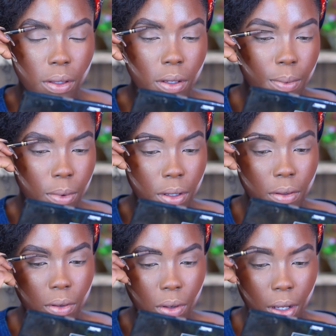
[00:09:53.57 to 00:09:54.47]
So I'm
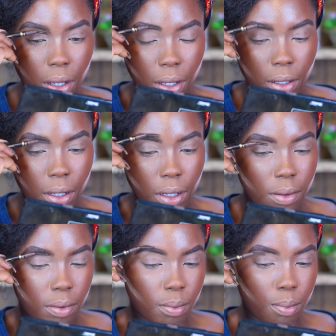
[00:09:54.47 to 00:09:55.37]
going to go ahead
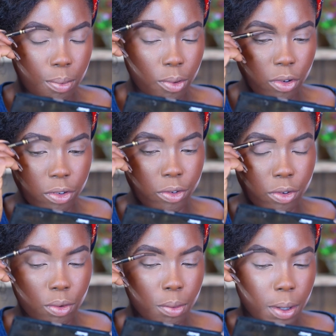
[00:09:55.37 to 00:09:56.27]
and brush
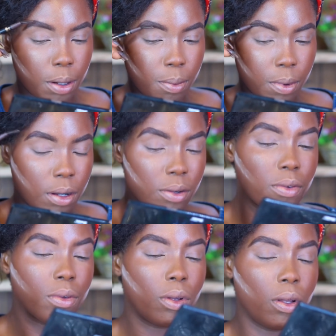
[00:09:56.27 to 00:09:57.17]
through my
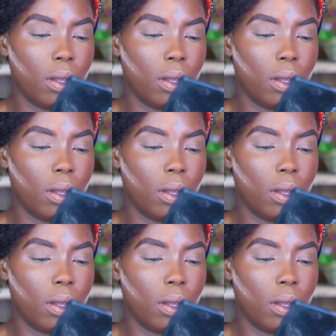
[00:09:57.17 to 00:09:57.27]
brows